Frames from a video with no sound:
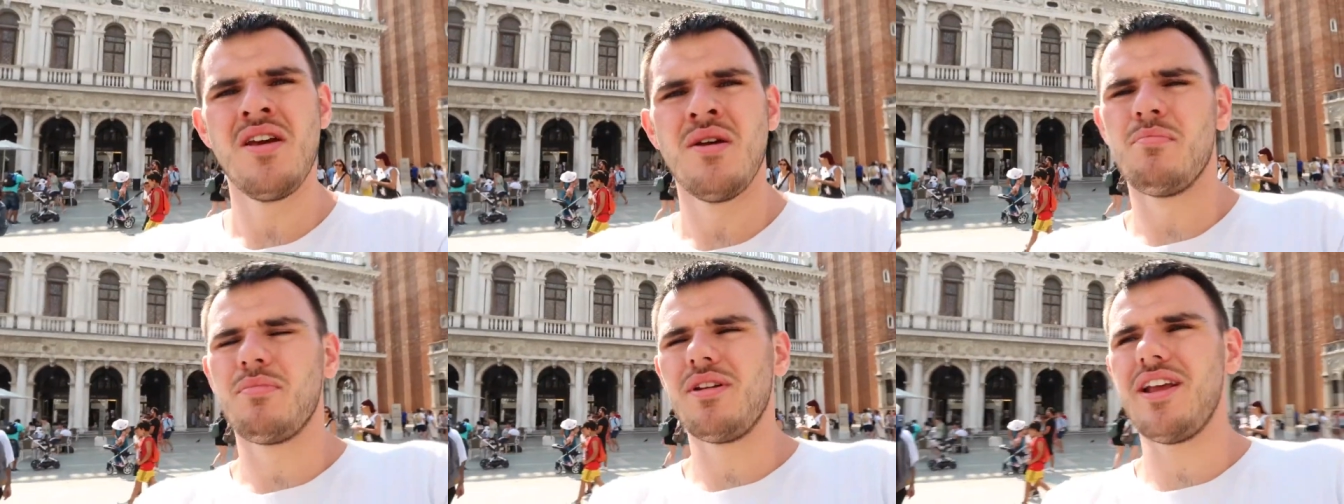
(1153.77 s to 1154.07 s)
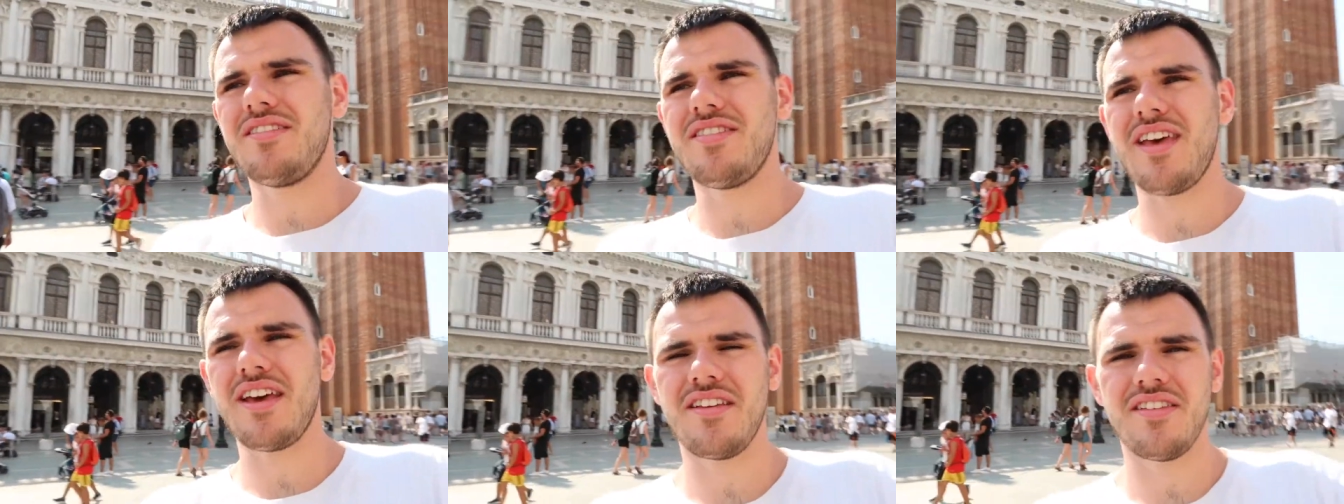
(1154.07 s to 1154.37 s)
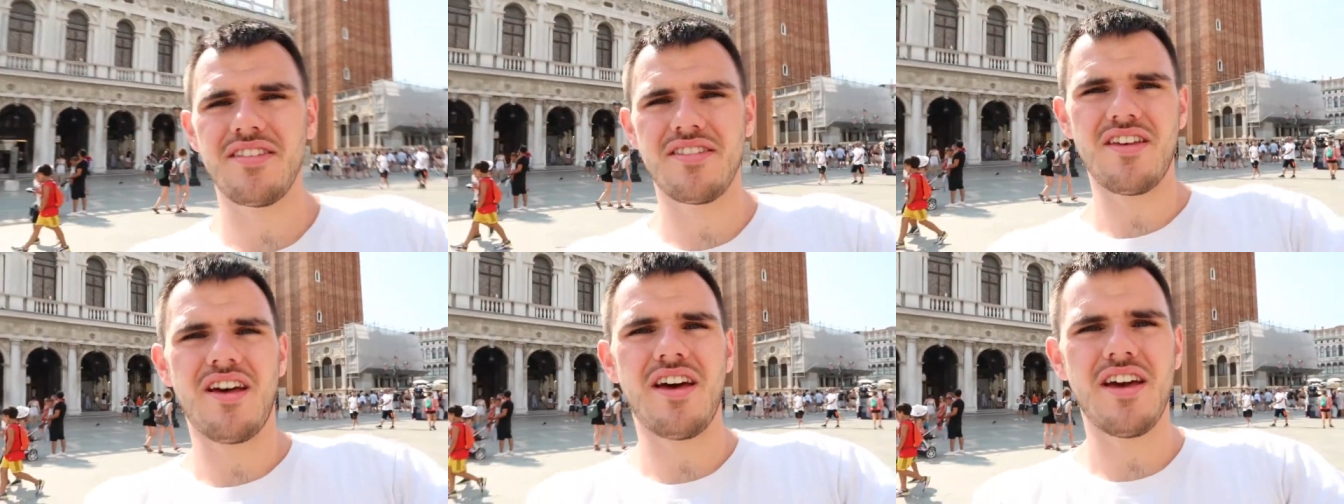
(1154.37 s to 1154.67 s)
But let's head
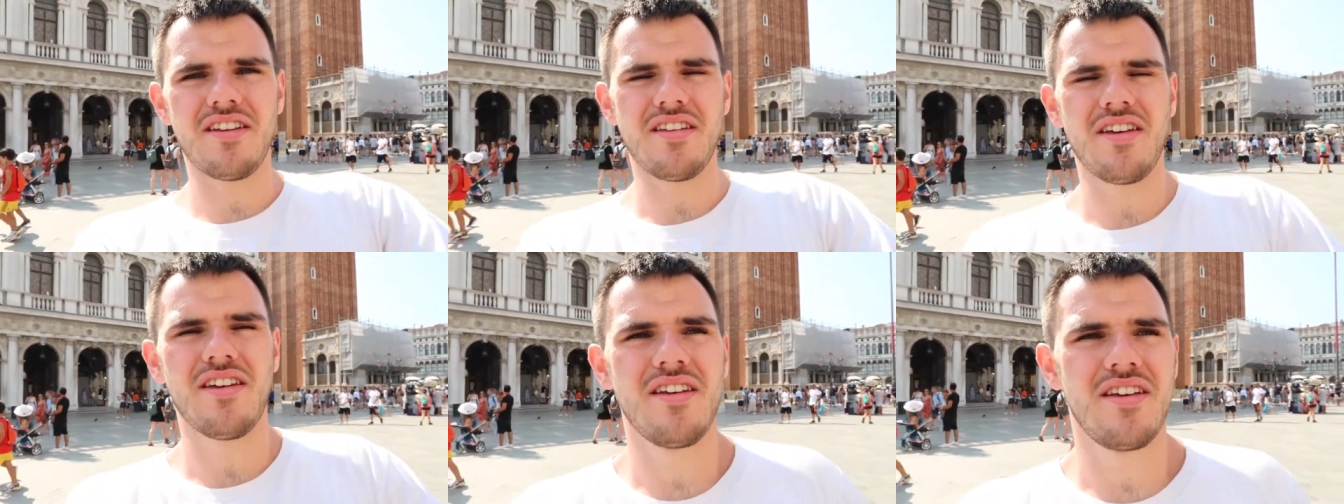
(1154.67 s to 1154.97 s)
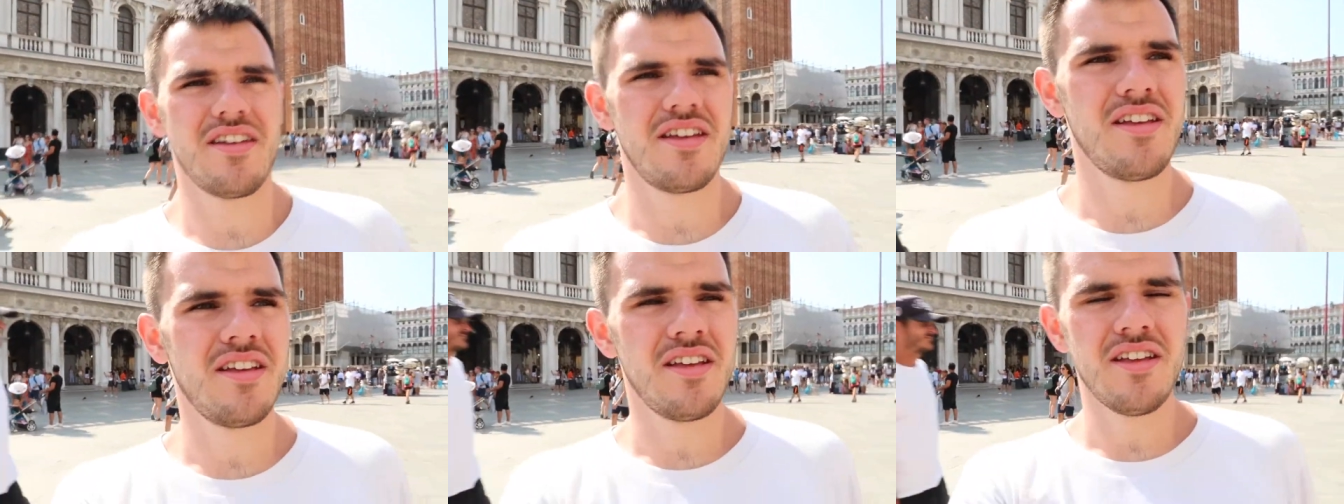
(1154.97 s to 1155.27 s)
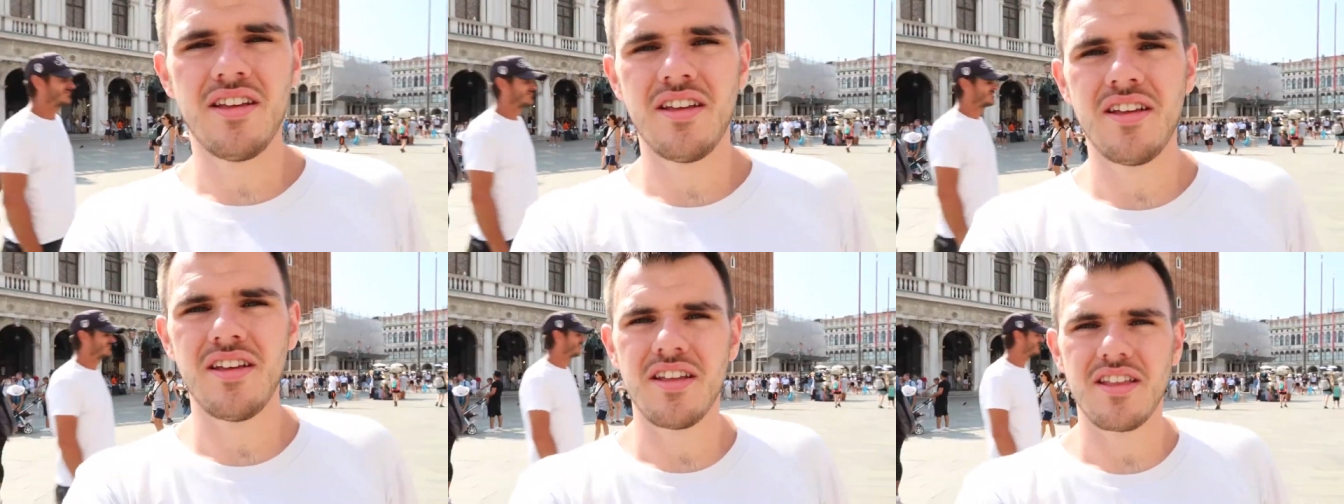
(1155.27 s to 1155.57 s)
inside
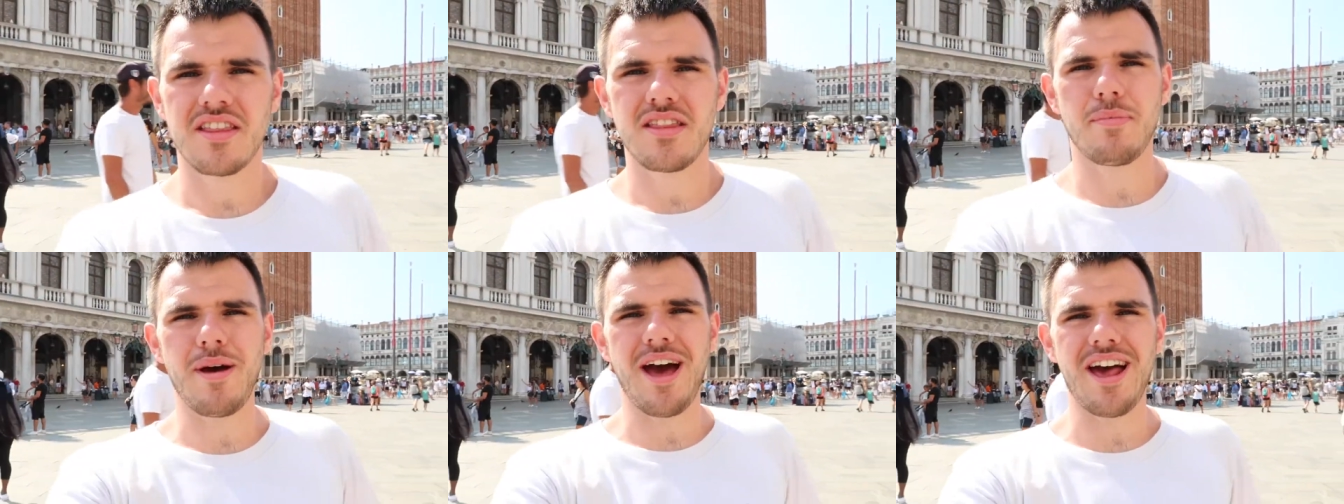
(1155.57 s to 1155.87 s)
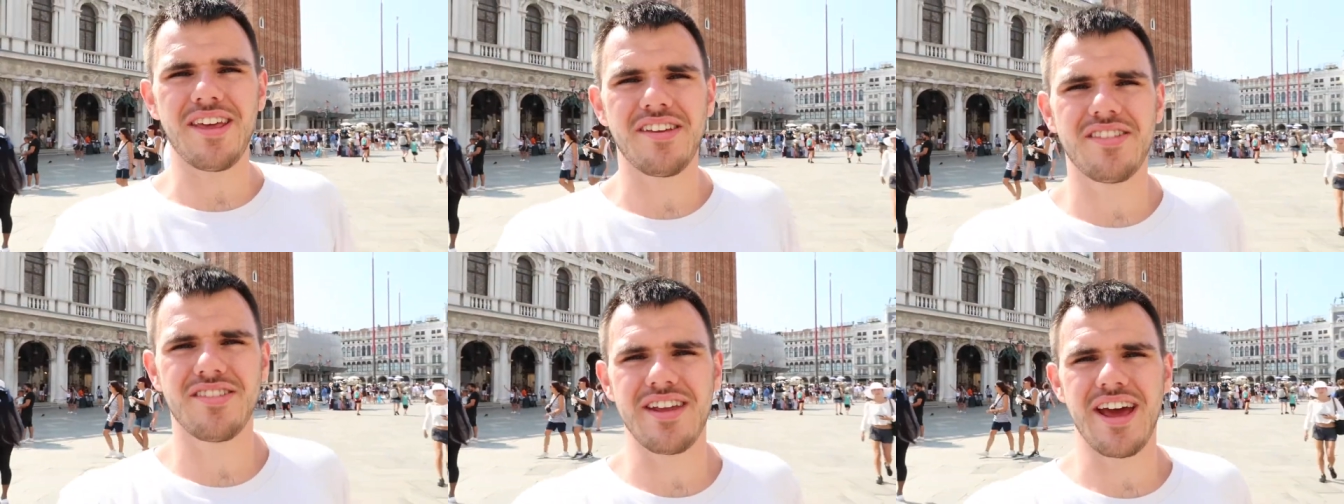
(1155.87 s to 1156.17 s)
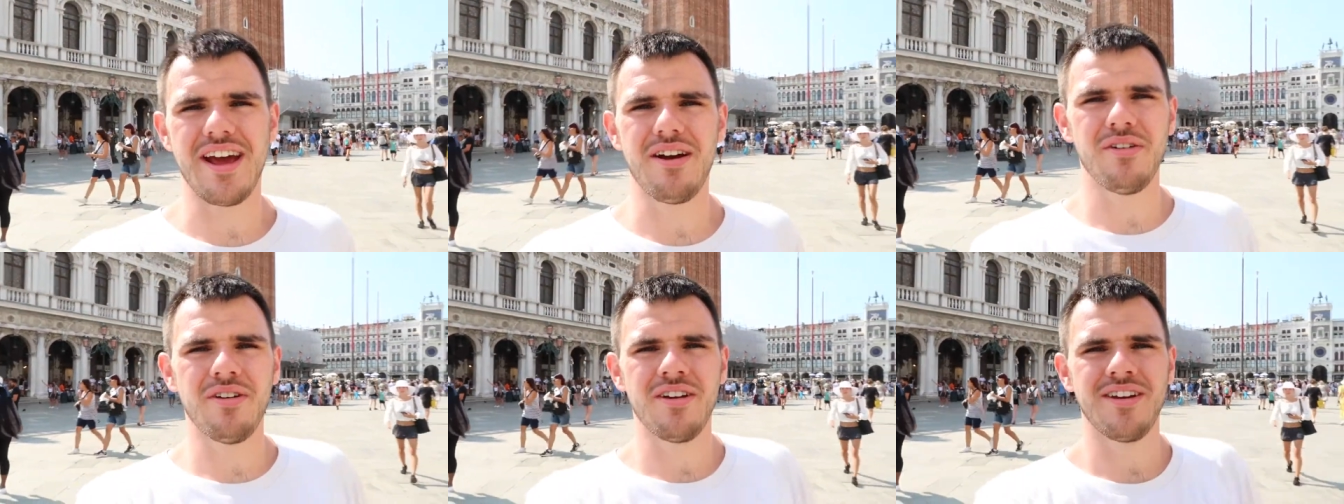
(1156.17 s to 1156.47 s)
the palace
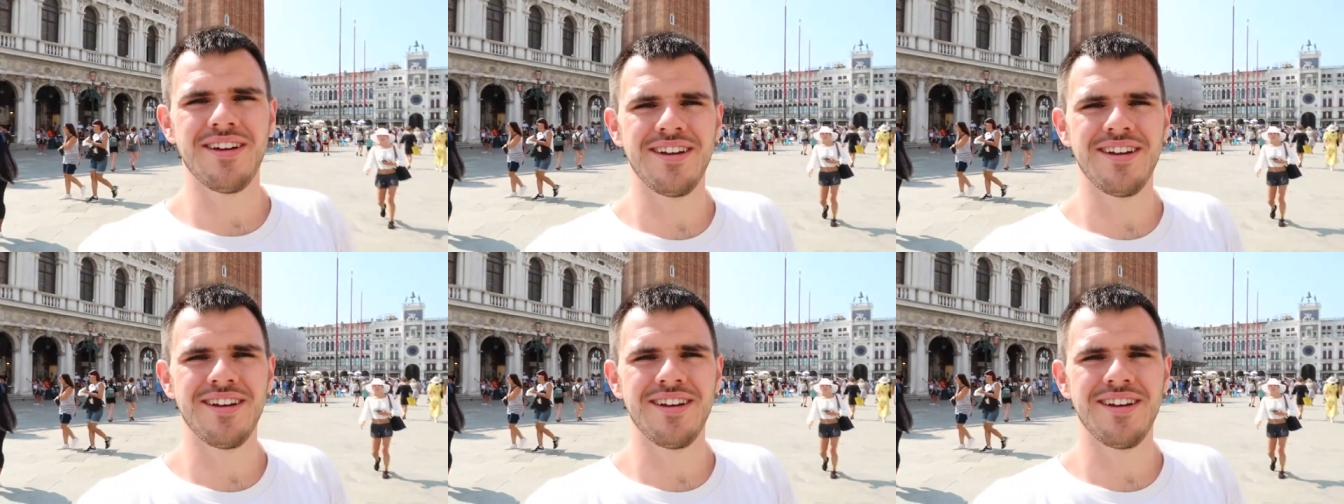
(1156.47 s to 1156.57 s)
now.